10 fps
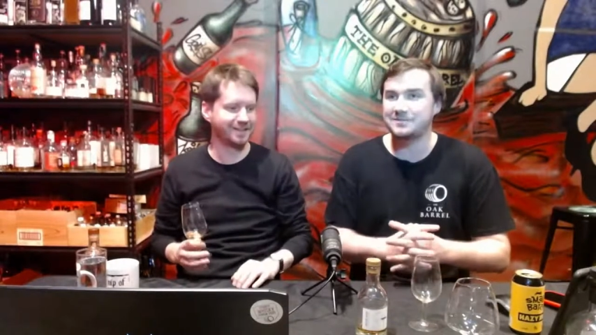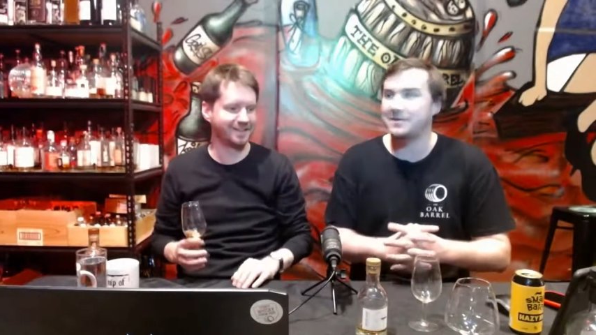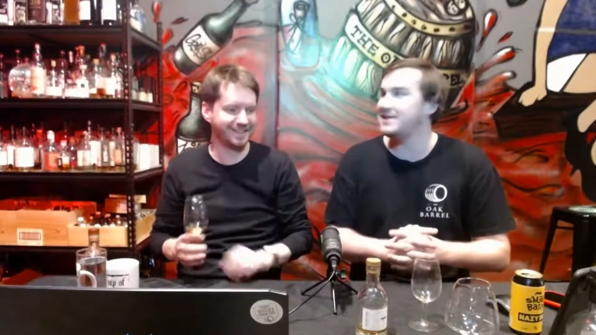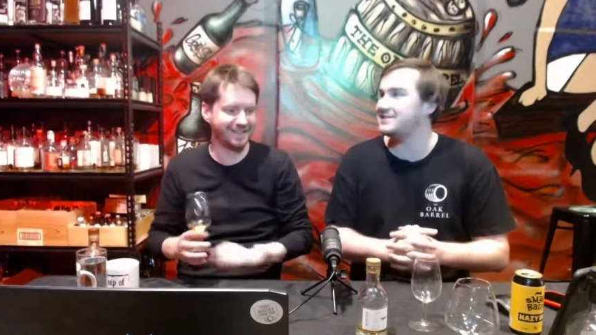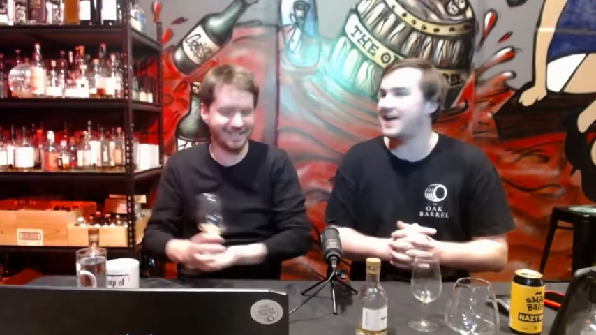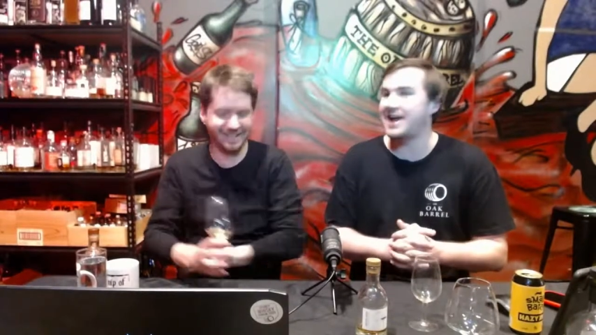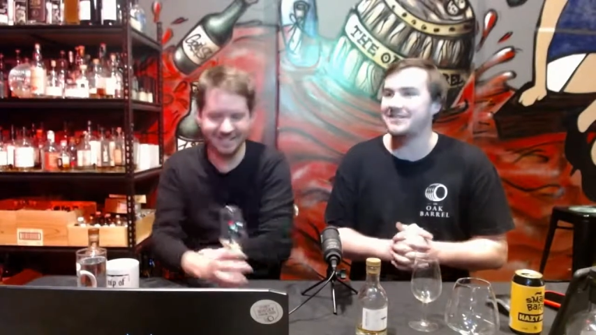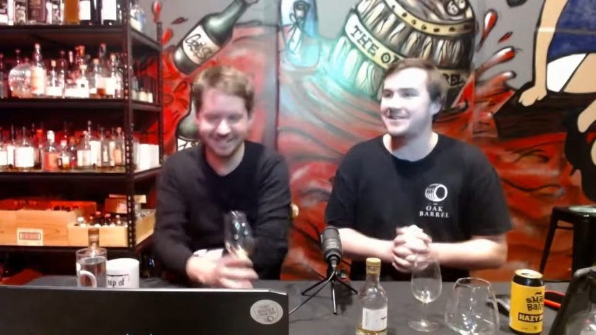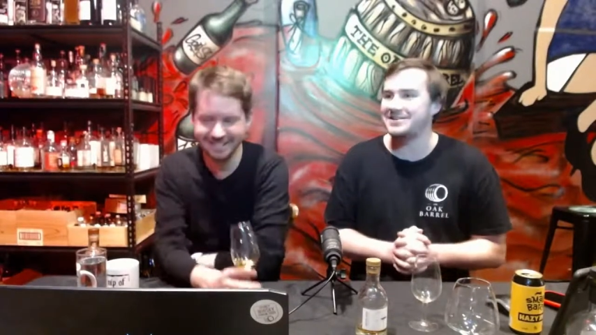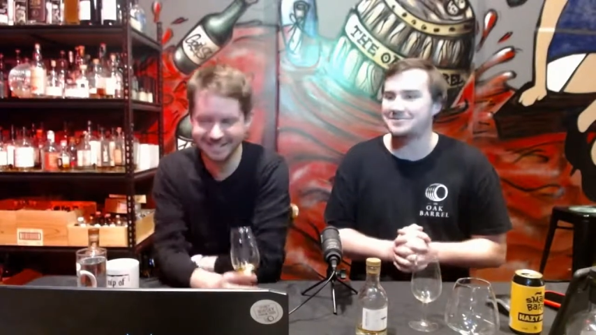Speaker 1: weeks to
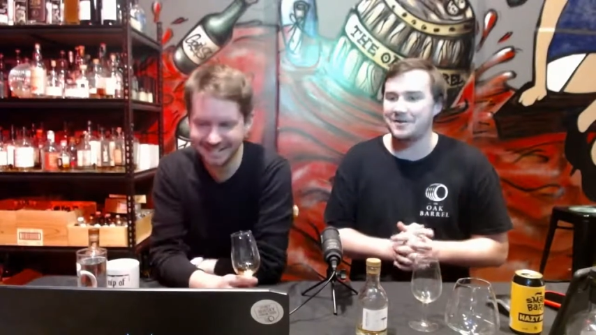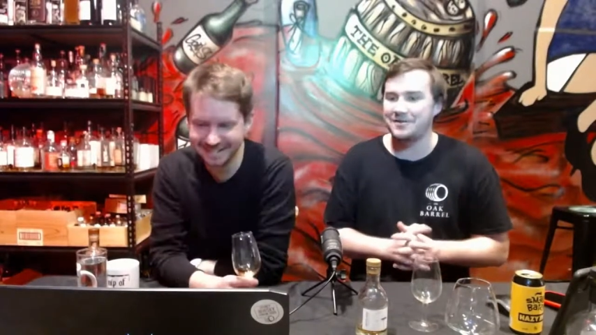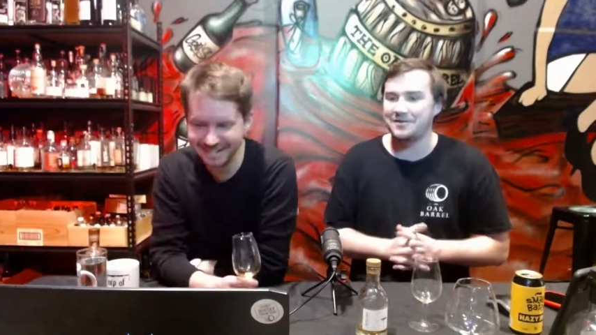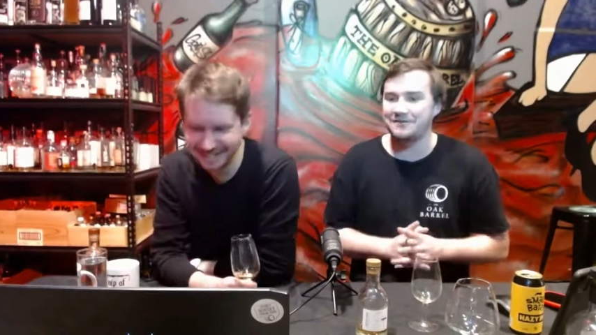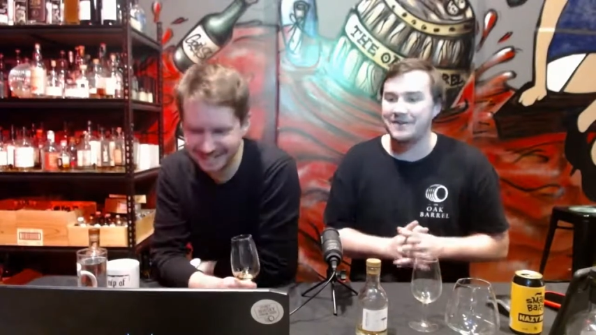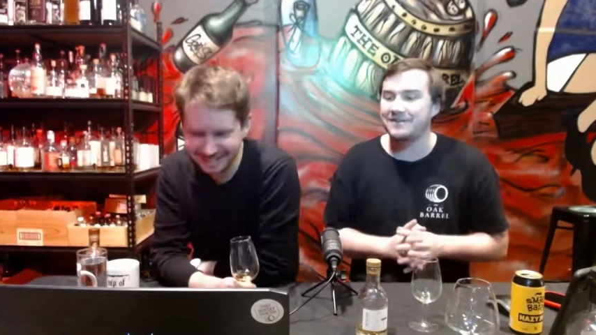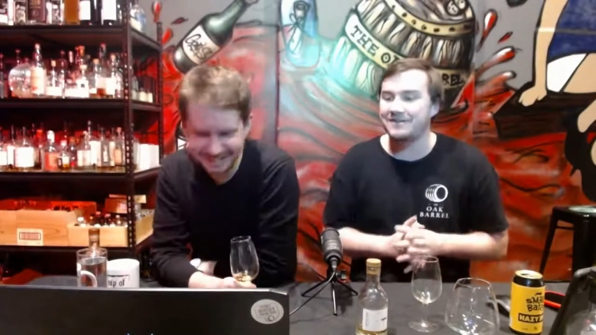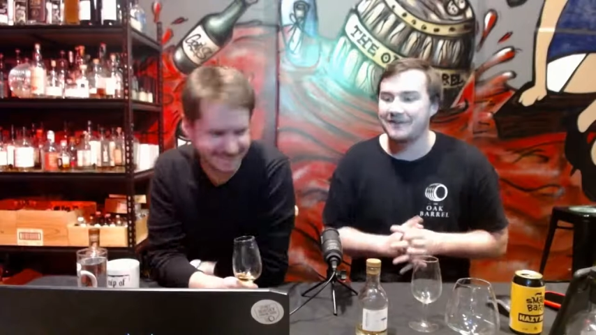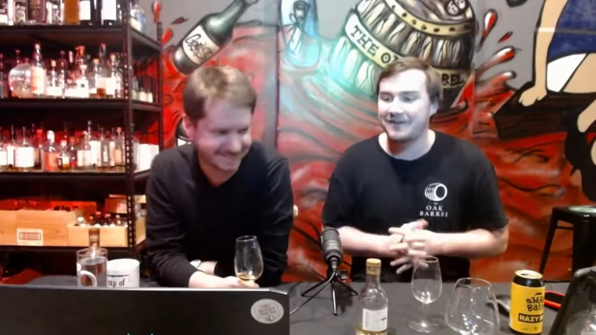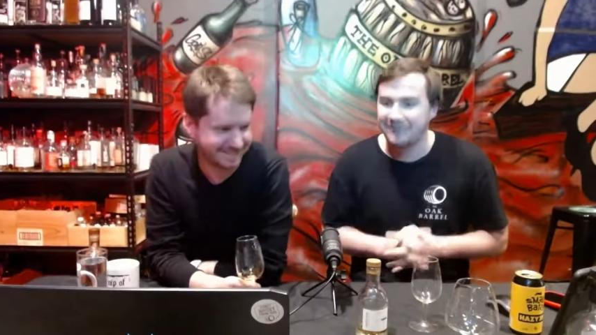eight weeks worth of
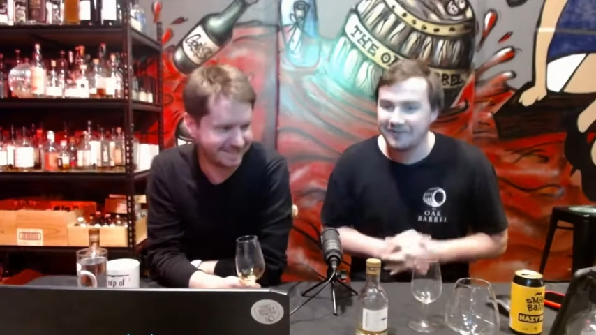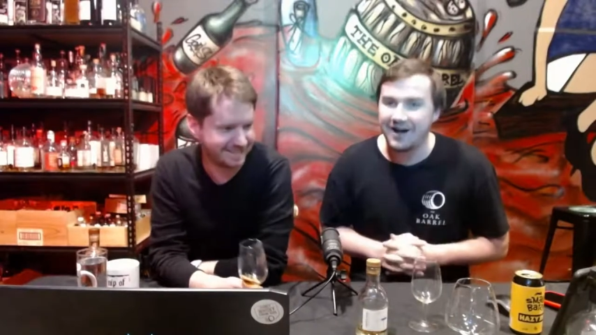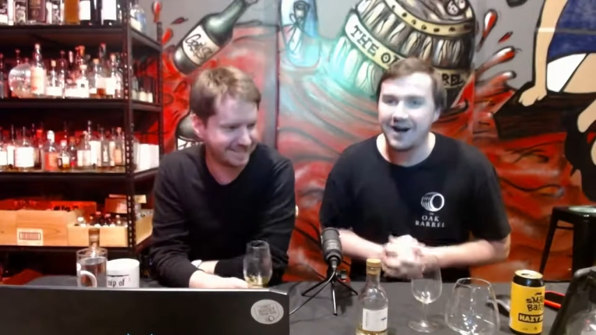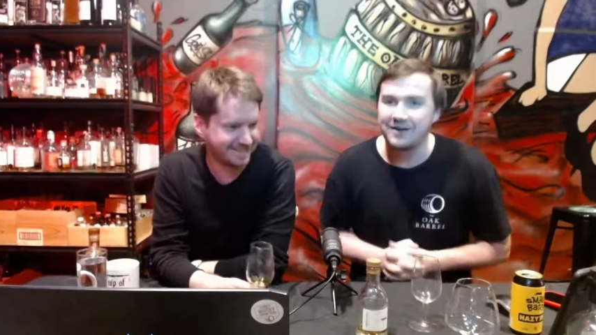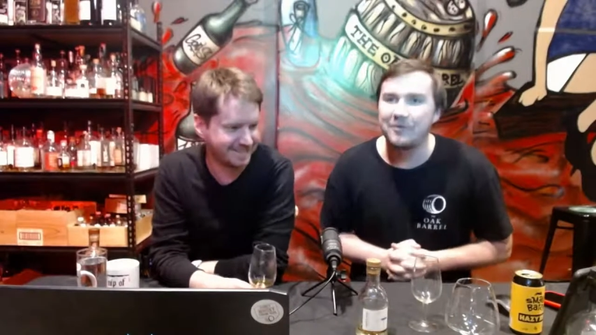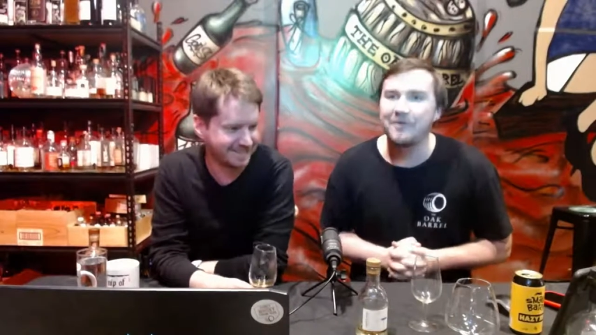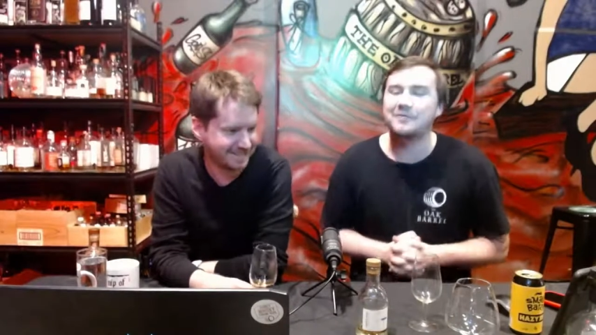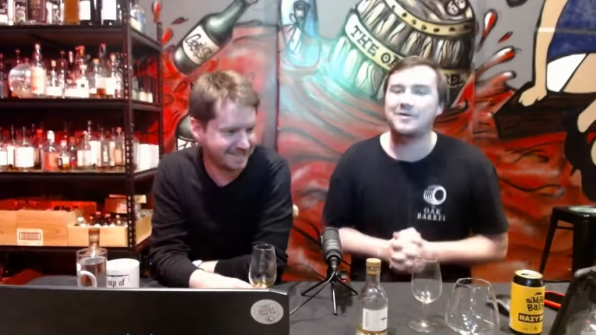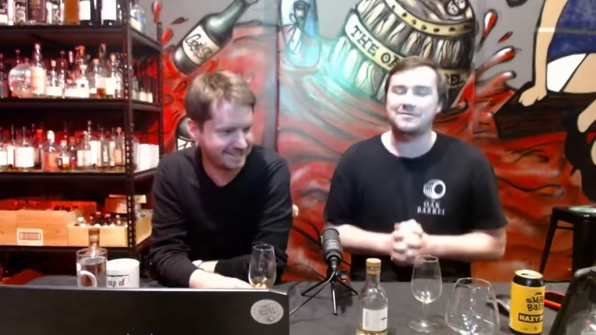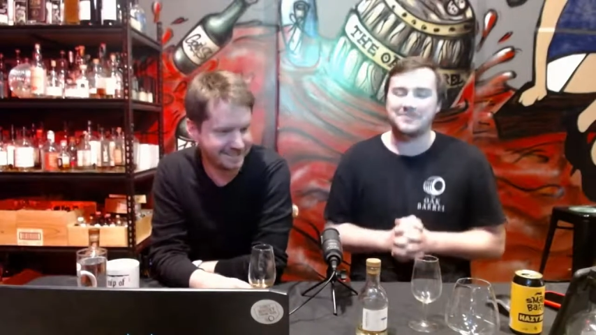very, very, very hard
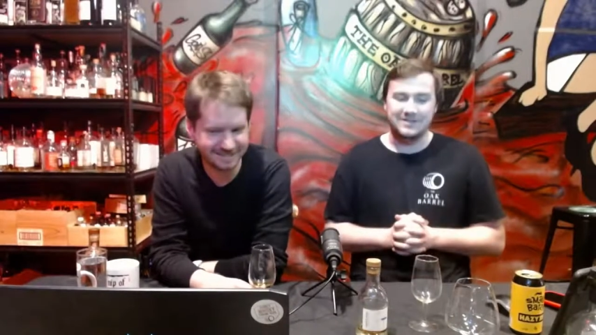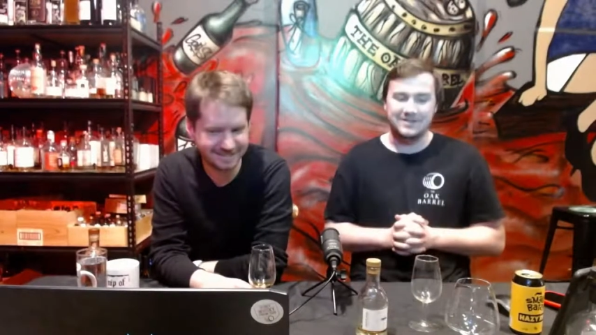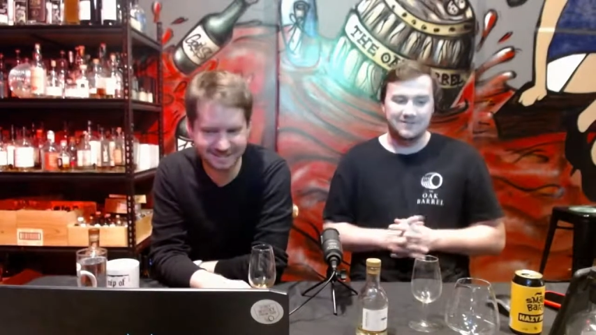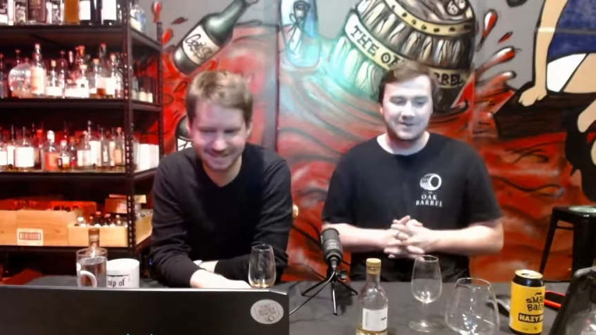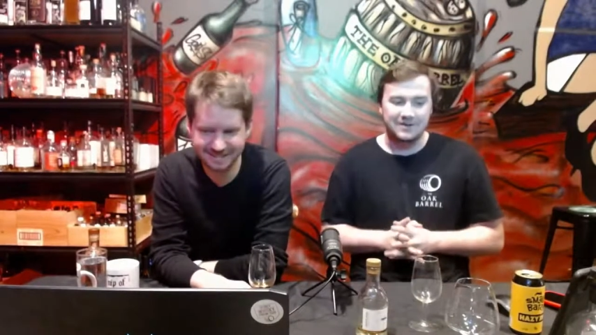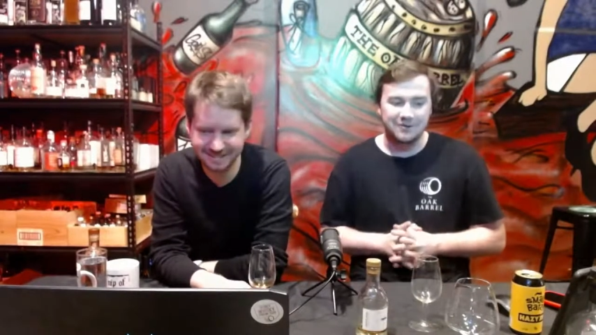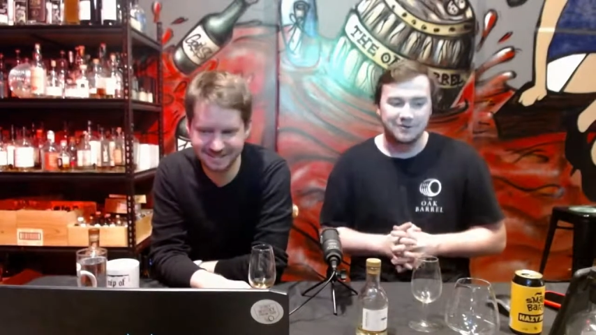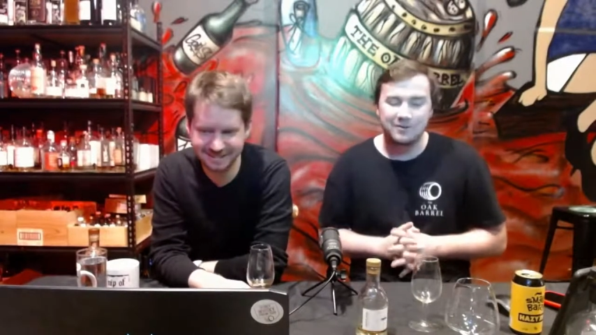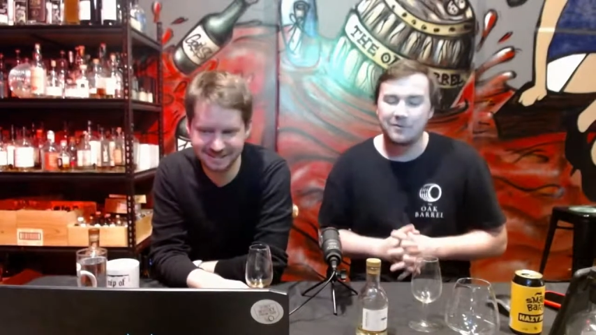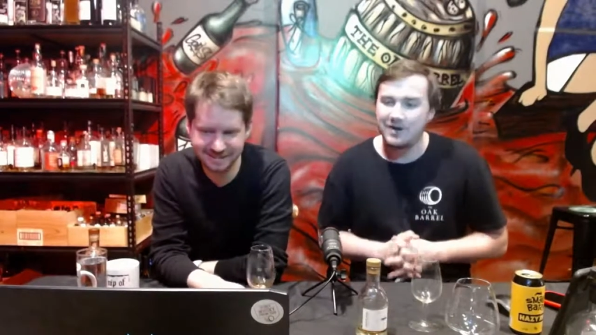work, whether it be in the vineyard
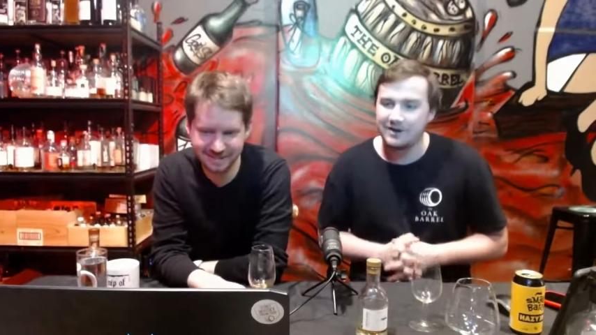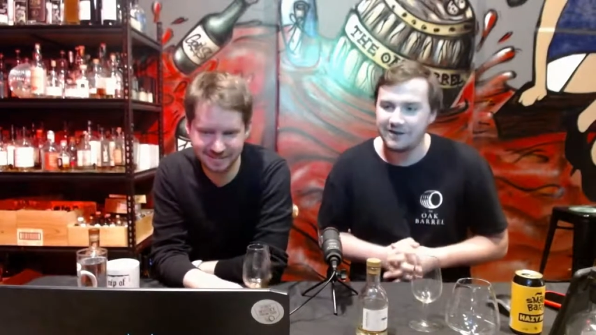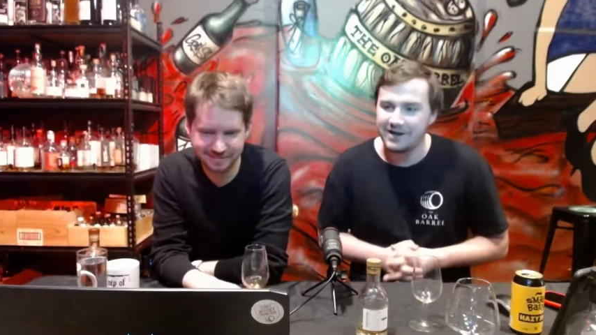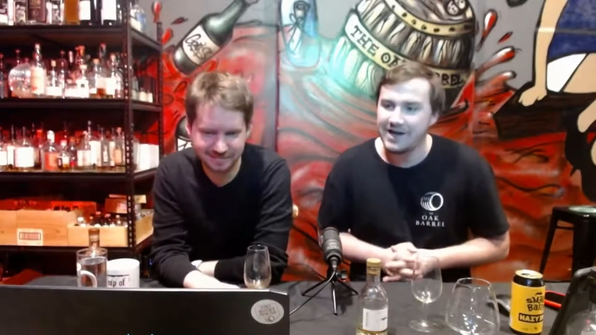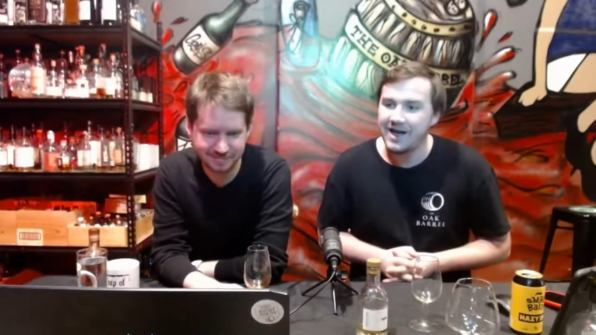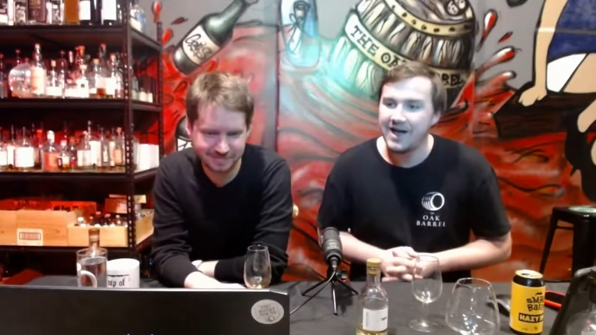or the winery,